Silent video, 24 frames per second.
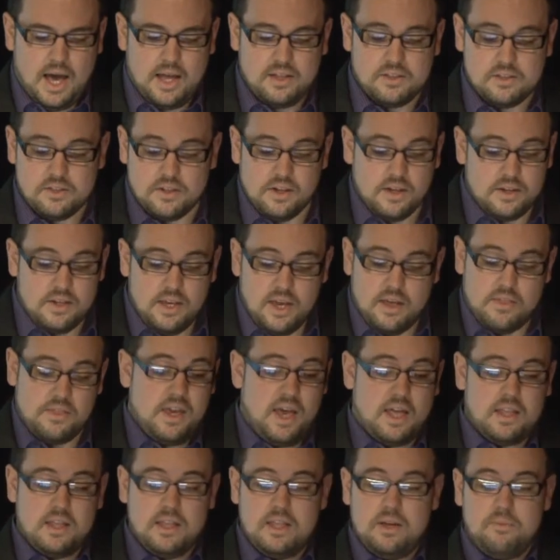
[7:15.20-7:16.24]
And yeah, the
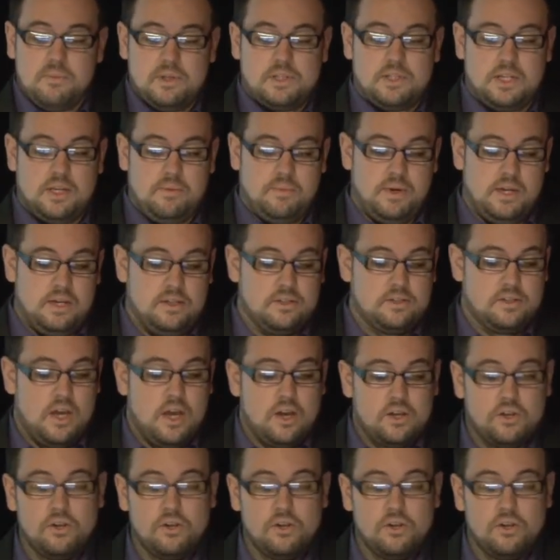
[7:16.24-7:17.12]
anonymity means